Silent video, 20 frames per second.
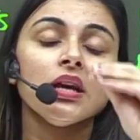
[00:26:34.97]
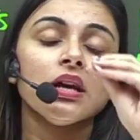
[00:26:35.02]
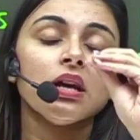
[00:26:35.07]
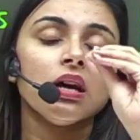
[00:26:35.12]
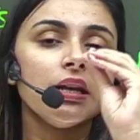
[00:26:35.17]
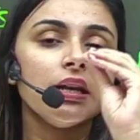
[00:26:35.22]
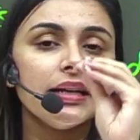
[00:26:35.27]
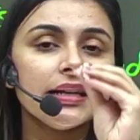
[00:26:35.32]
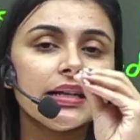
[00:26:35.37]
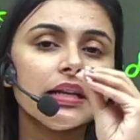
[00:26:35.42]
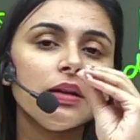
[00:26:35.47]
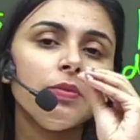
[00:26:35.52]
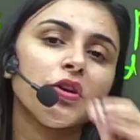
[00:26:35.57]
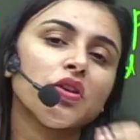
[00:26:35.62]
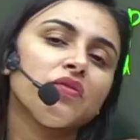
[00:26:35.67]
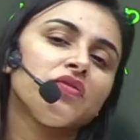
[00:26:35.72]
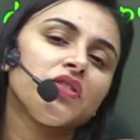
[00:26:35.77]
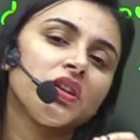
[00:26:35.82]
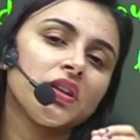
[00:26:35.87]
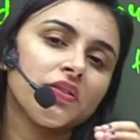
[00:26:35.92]
a little bit
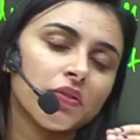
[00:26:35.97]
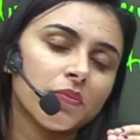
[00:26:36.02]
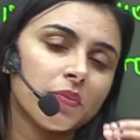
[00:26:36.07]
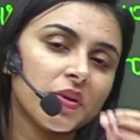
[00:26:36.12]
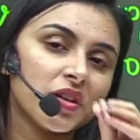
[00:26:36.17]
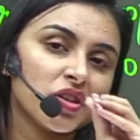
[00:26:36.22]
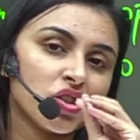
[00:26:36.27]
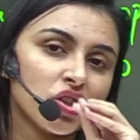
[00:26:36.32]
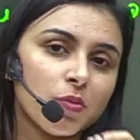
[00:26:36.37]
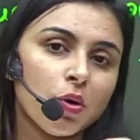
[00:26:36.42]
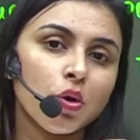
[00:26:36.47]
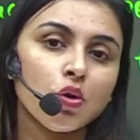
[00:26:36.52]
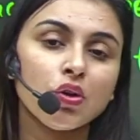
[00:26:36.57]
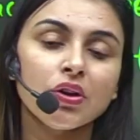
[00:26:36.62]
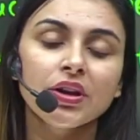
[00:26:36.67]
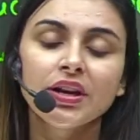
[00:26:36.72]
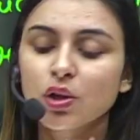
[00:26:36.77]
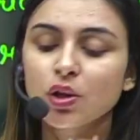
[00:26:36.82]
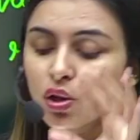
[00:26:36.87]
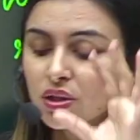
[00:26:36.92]
of the information about
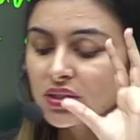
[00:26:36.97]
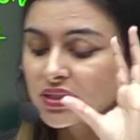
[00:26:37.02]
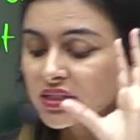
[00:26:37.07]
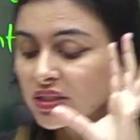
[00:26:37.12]
rate constant